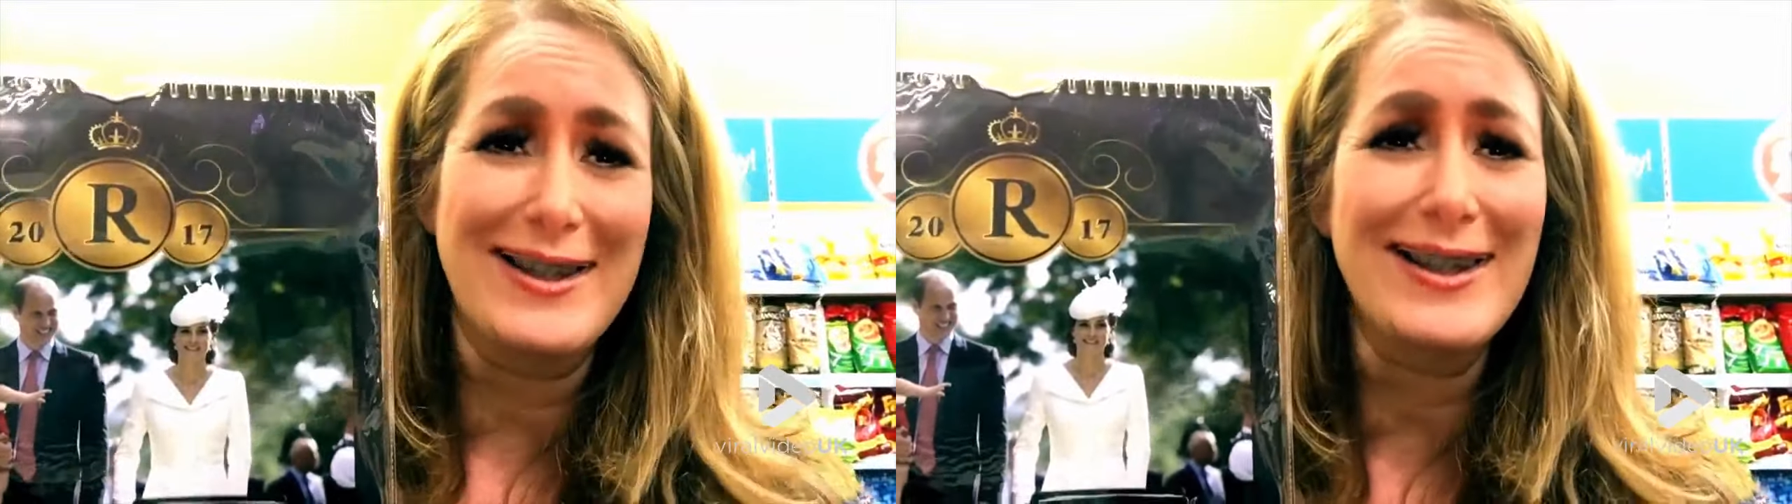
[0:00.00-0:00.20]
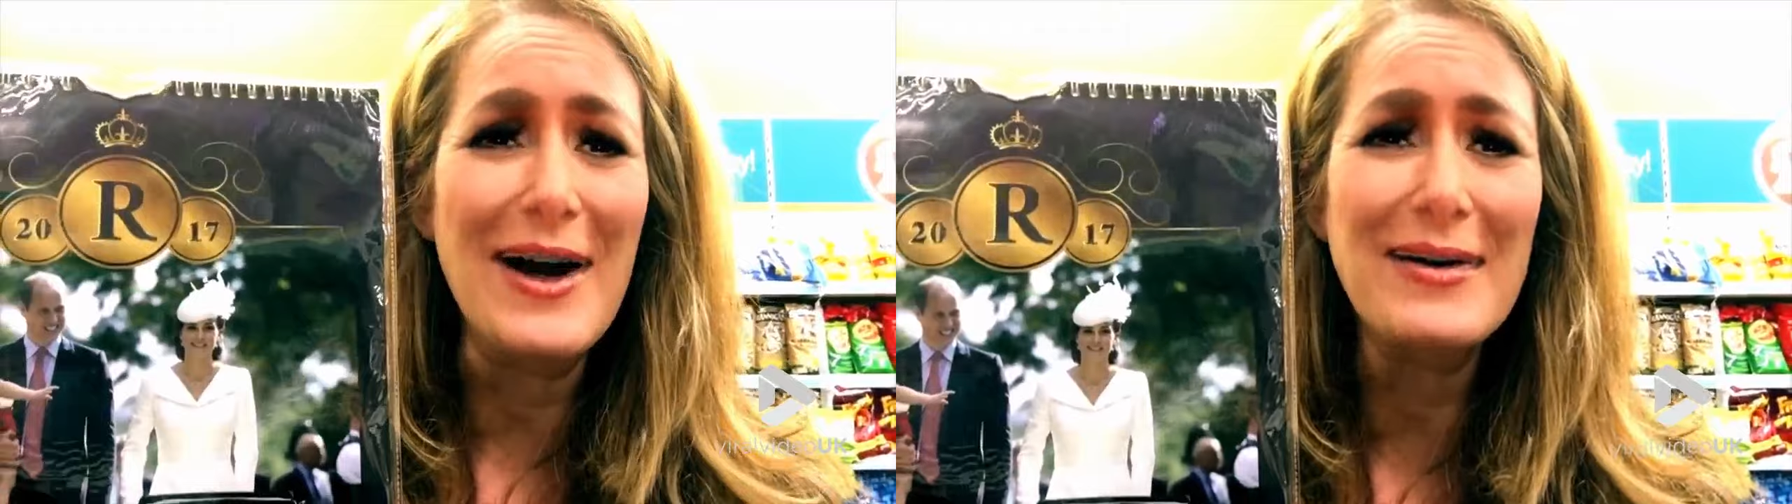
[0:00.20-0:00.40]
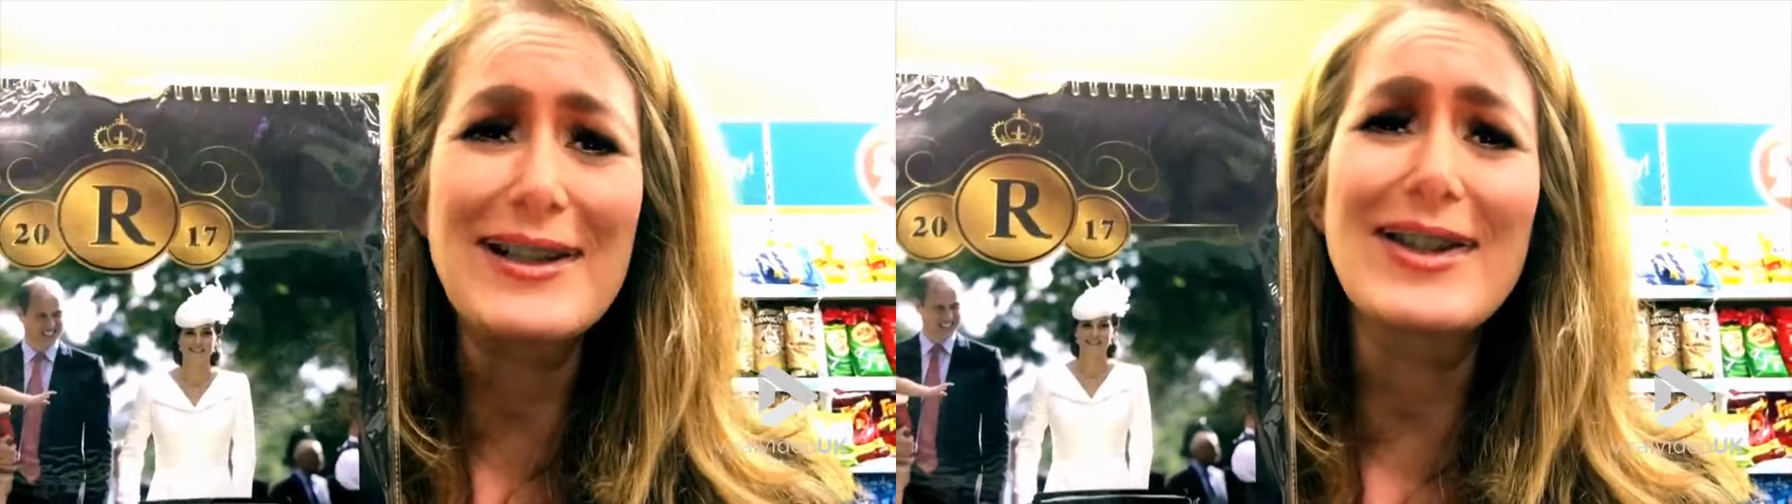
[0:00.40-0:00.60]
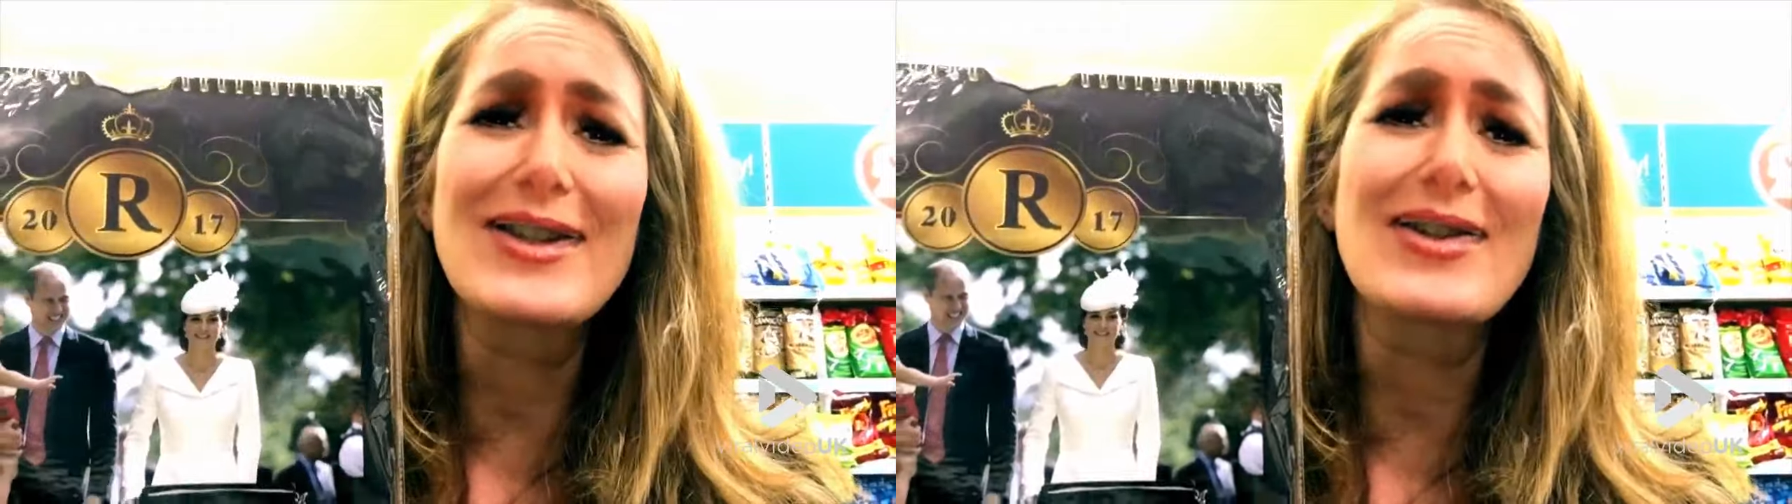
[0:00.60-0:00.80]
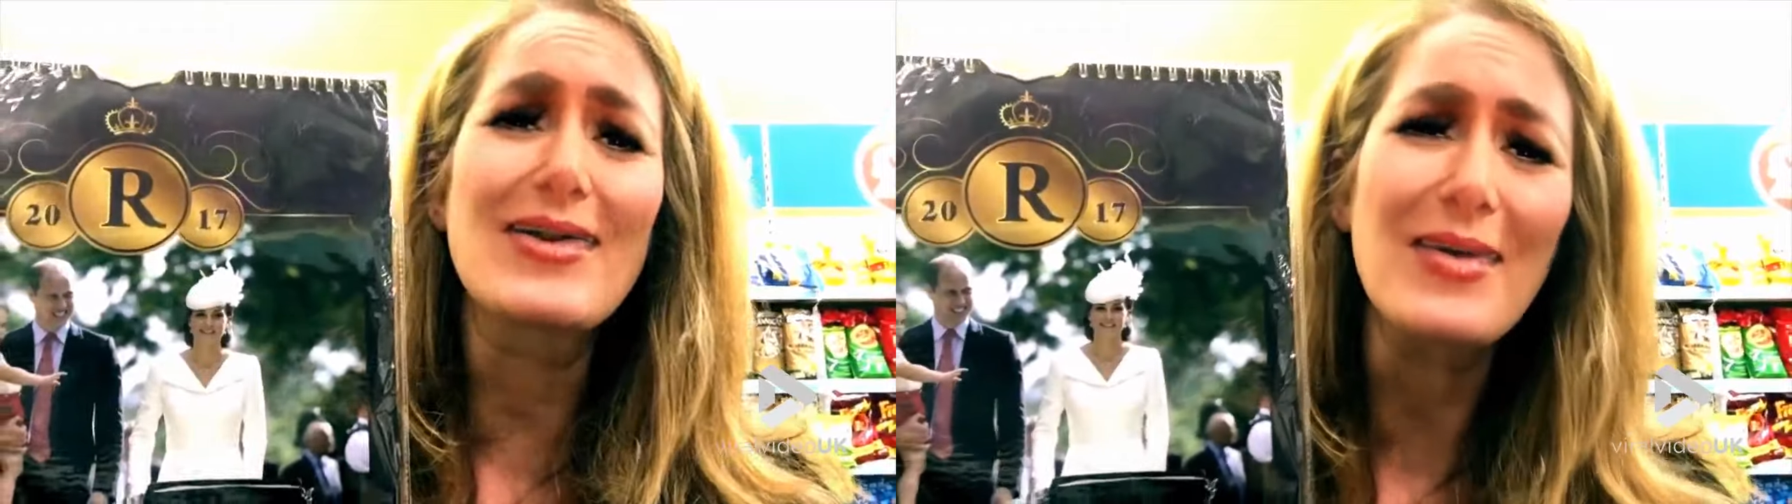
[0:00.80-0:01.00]
so
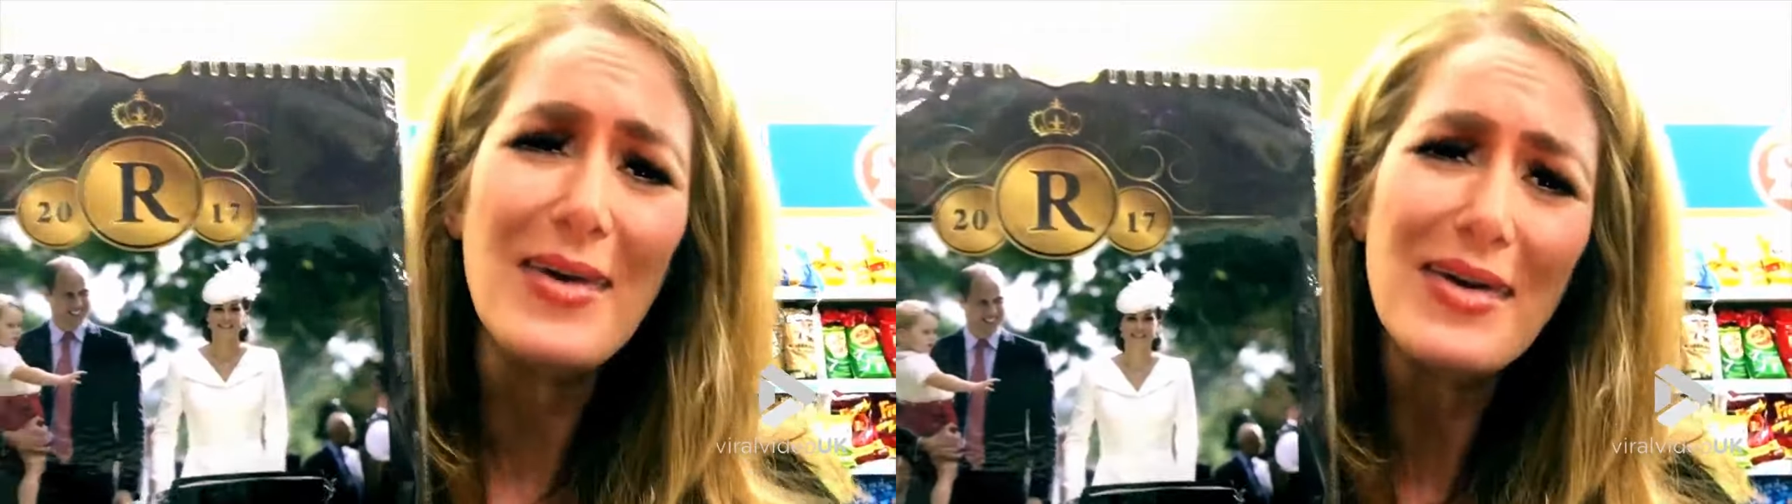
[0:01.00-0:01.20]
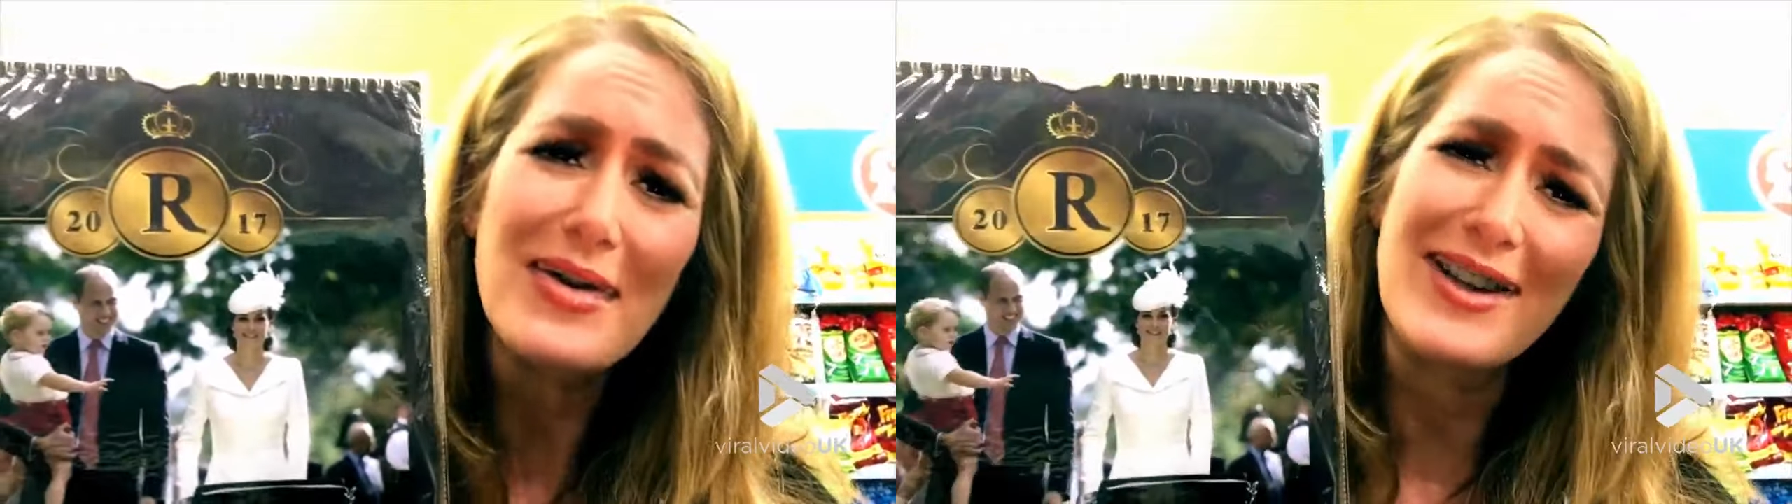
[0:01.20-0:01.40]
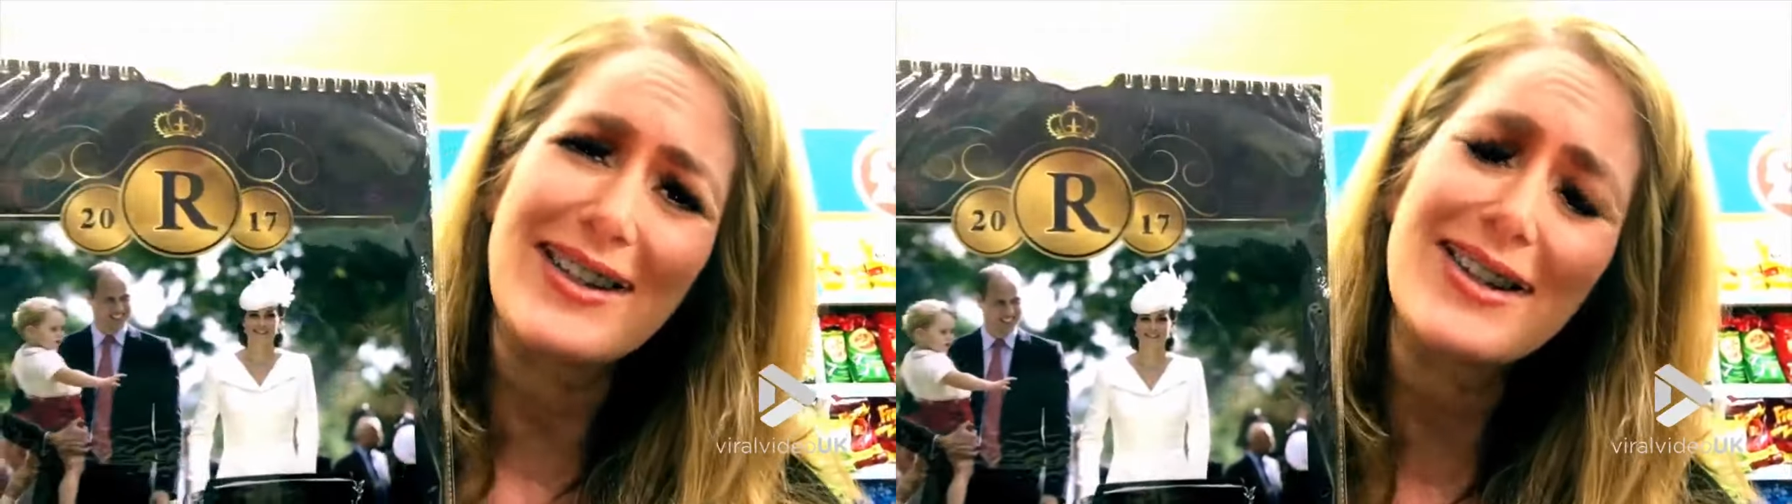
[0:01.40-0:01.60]
extraordinary,